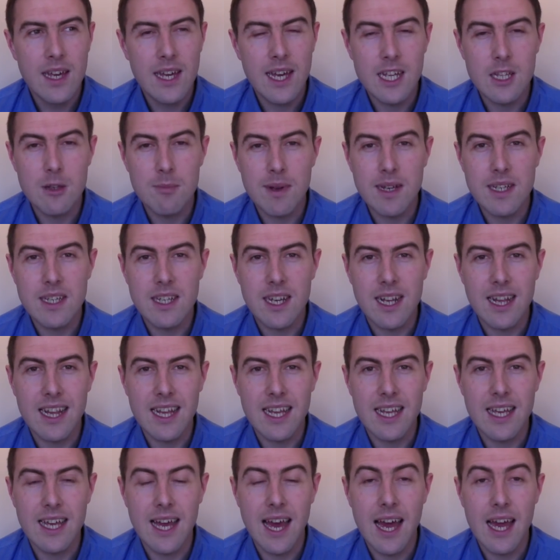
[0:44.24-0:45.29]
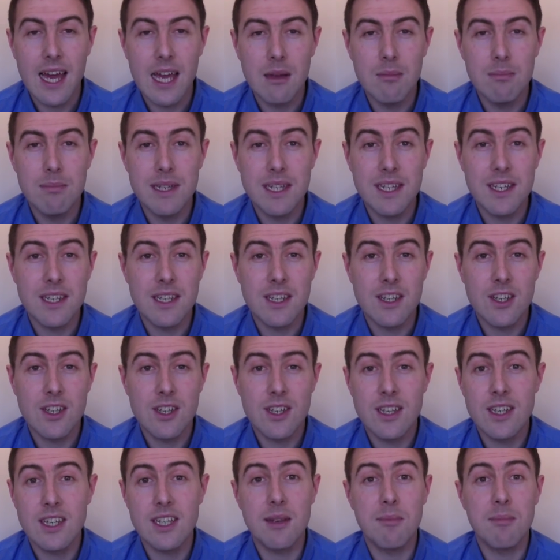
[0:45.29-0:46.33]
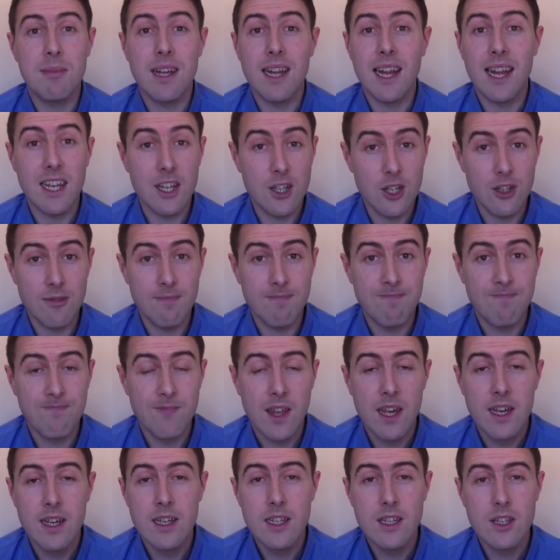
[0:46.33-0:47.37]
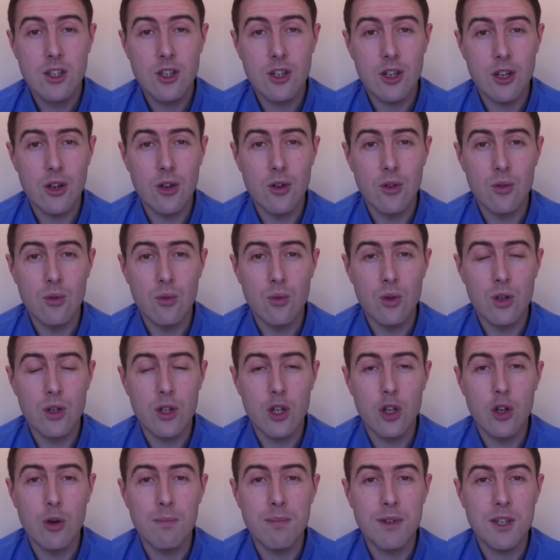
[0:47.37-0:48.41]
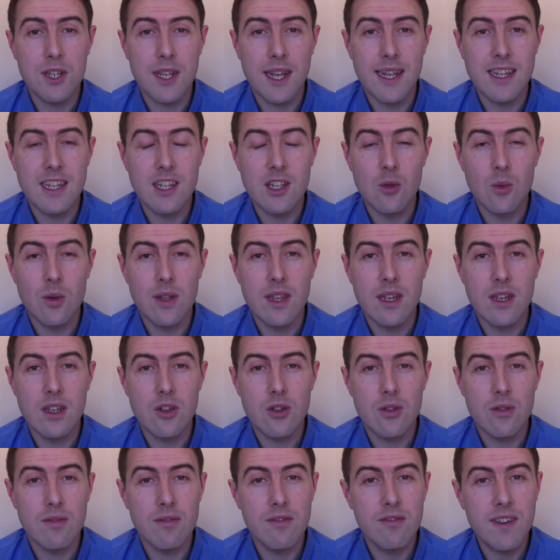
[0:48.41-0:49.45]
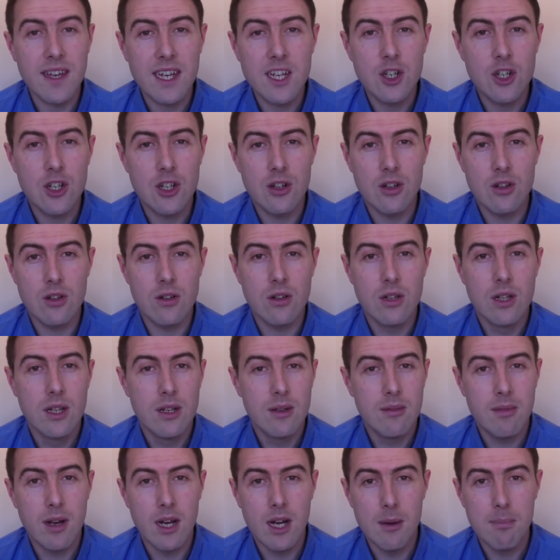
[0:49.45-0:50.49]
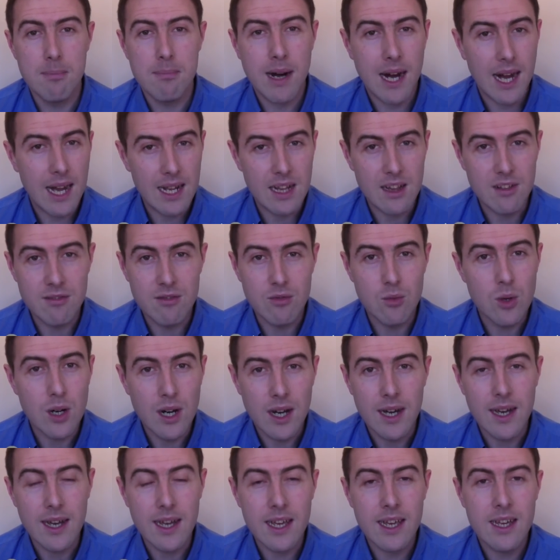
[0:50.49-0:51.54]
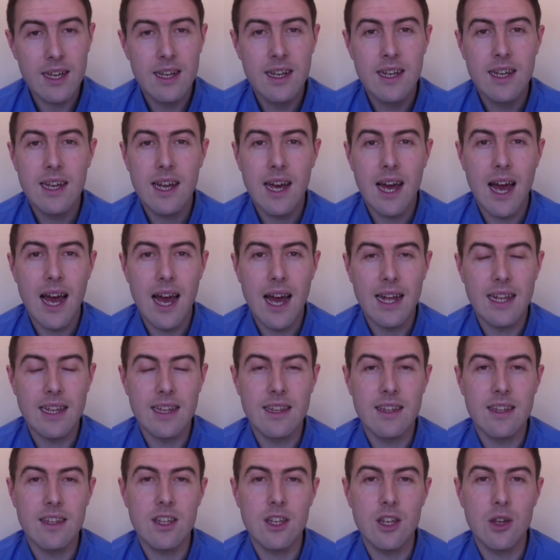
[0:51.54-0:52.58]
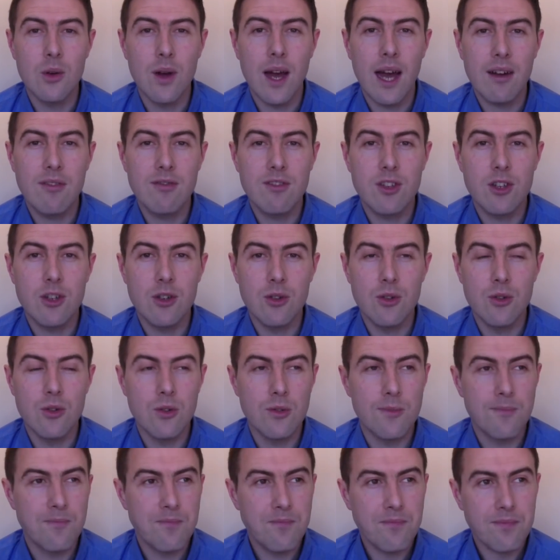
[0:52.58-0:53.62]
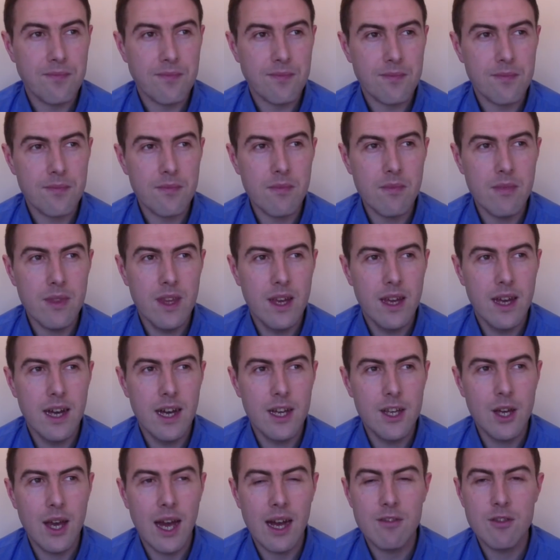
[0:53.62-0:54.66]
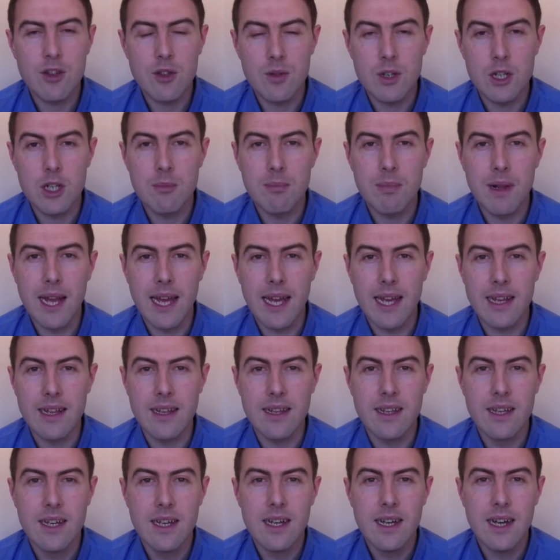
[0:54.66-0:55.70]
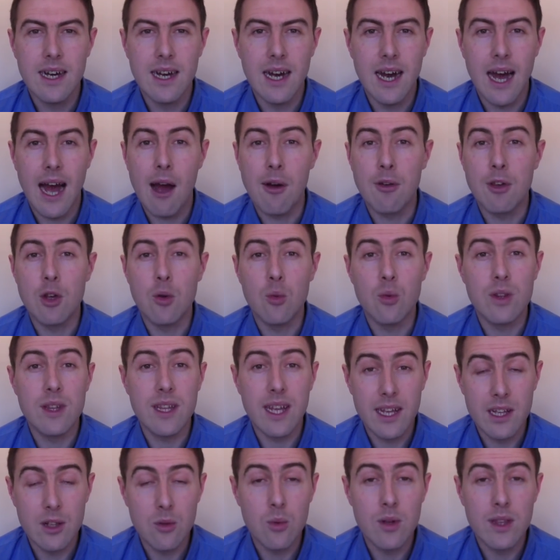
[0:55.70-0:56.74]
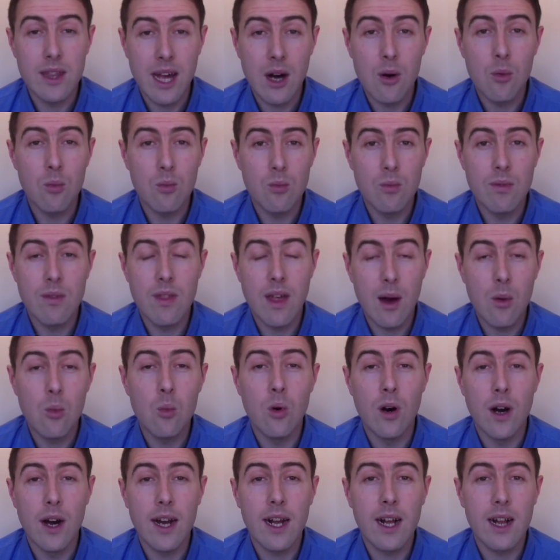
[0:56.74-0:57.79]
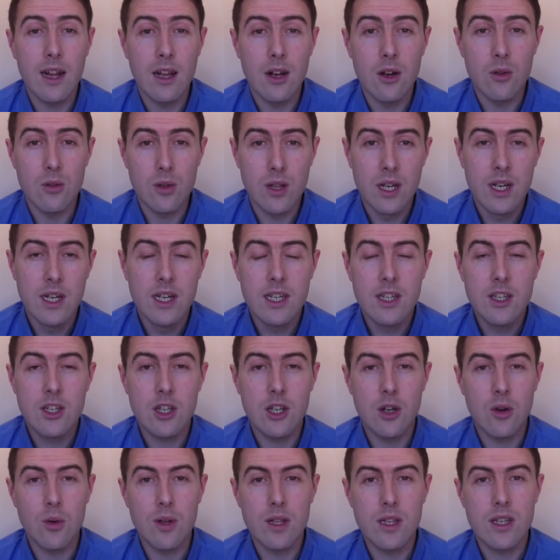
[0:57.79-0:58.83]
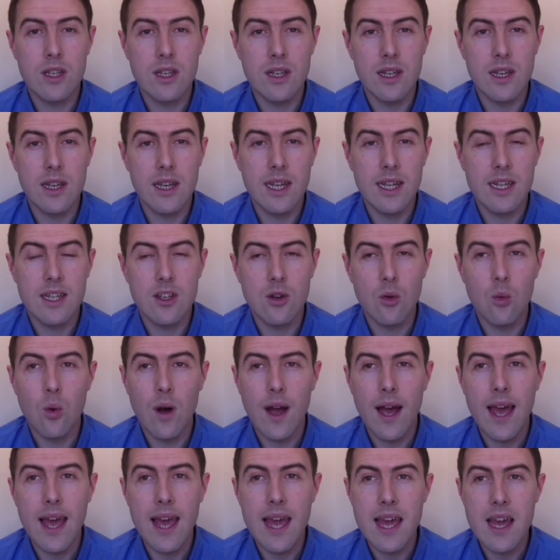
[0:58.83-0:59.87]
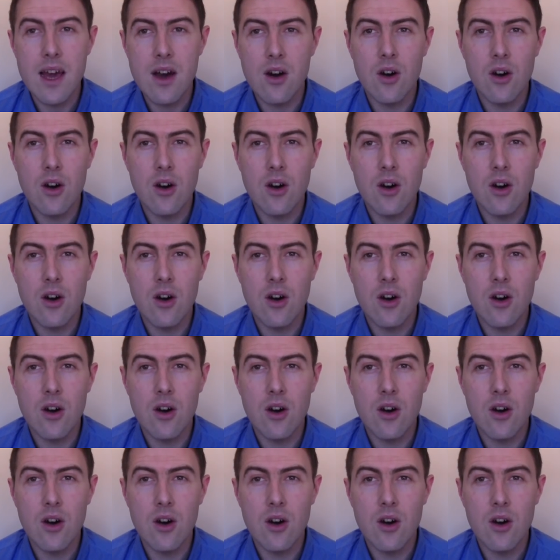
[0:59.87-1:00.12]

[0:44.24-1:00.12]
it's basically a business simulation. So you're presented with a sort of fictional pile of work, and you have to explain how you would deal with that workload. So it's a way